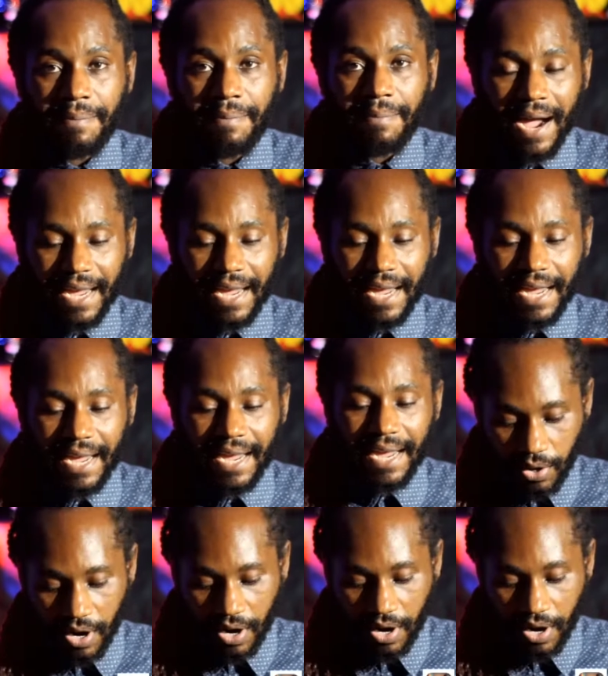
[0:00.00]
Right? It's
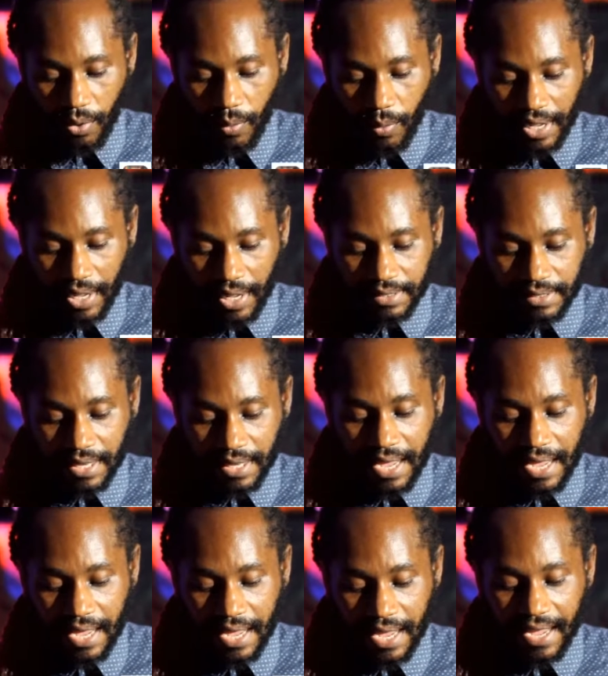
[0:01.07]
a book of poems.